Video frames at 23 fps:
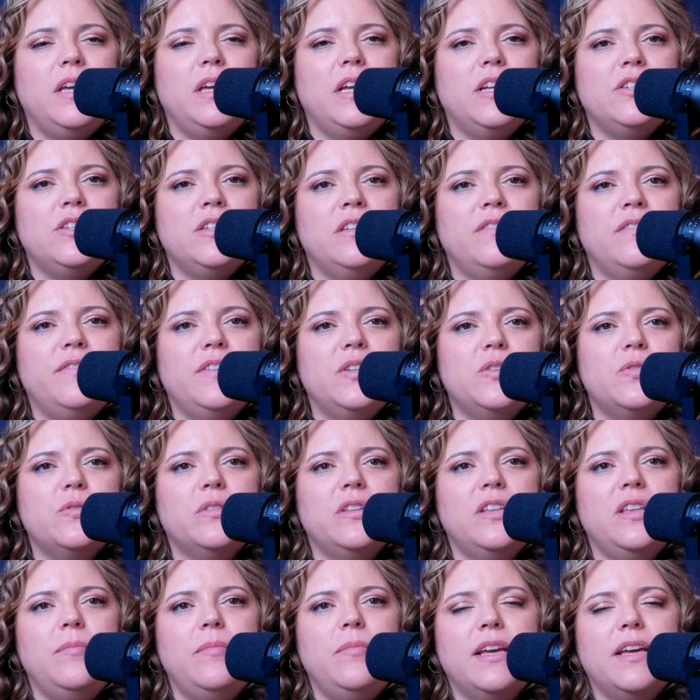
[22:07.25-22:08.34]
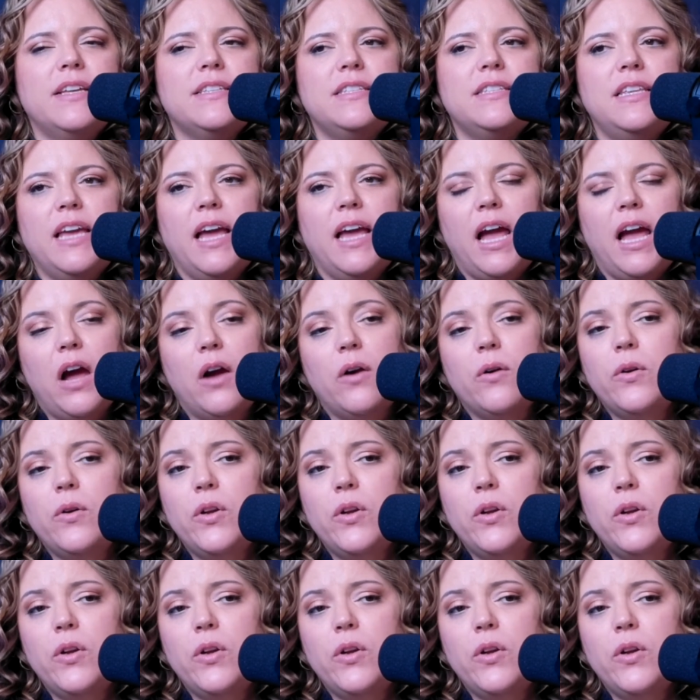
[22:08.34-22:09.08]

each individually because I think how